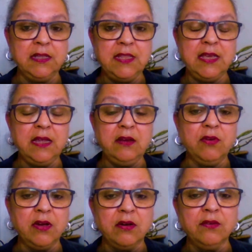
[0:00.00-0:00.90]
the
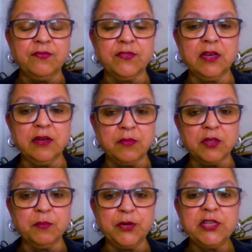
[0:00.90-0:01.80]
era of
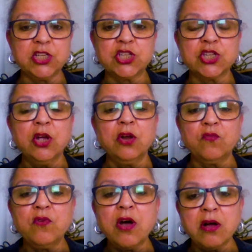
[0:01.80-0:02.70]
the British
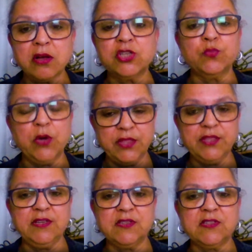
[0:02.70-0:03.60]
Raj, where
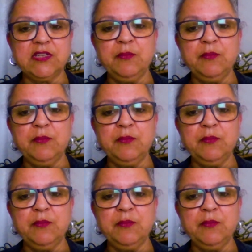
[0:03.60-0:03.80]
these tea